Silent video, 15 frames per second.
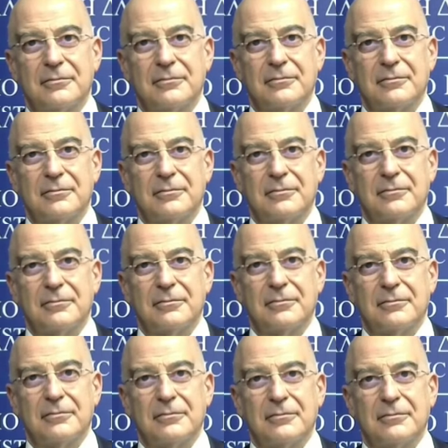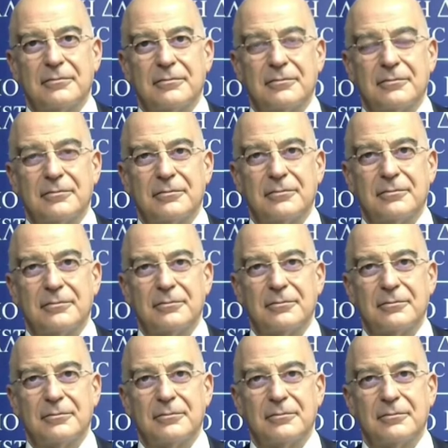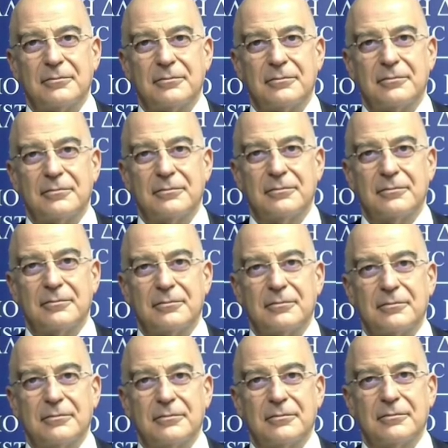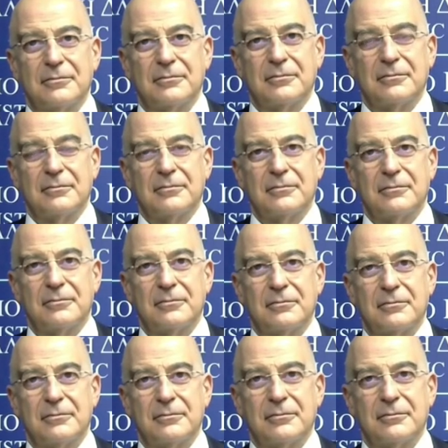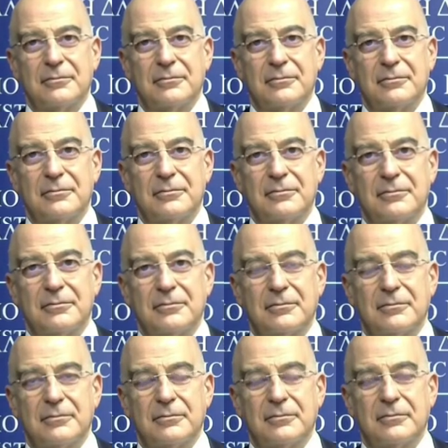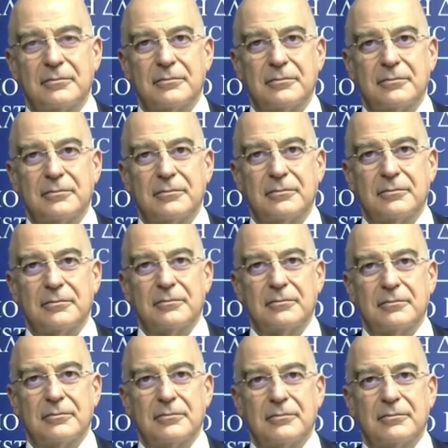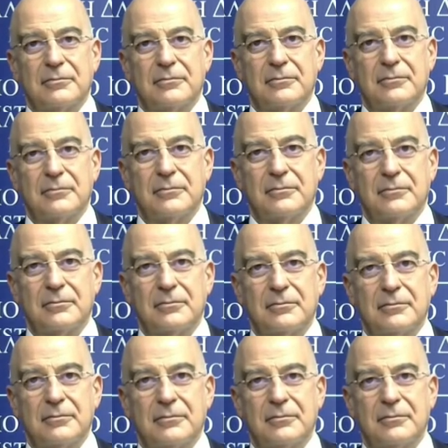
This person isn't speaking.